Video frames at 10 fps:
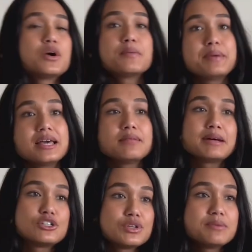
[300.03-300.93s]
to build
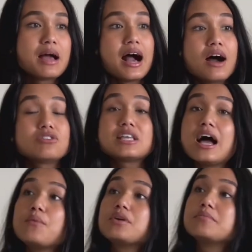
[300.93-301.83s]
my dream house.
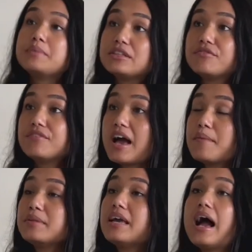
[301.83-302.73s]
I want to build a
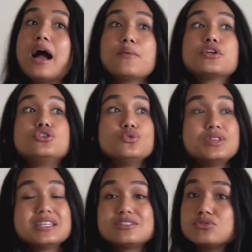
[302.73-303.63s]
family. I want to do
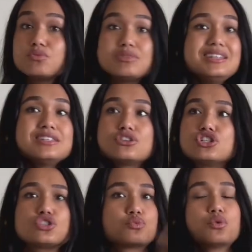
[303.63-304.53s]
this. These are
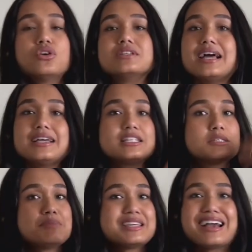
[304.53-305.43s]
just words. I can
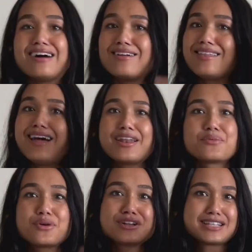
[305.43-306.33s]
speak out a lot of
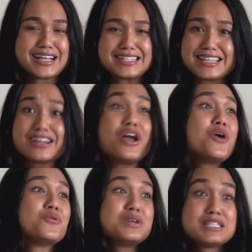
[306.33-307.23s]
words. Like I said,
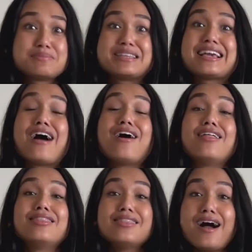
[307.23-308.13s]
we speak out
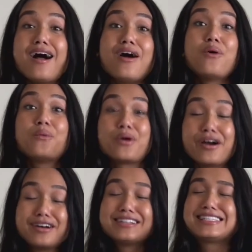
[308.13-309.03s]
a lot of
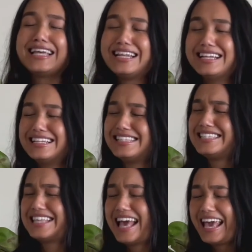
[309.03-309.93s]
words in a
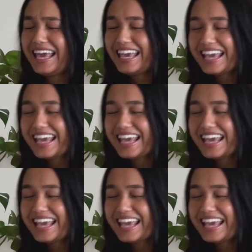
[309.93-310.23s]
day.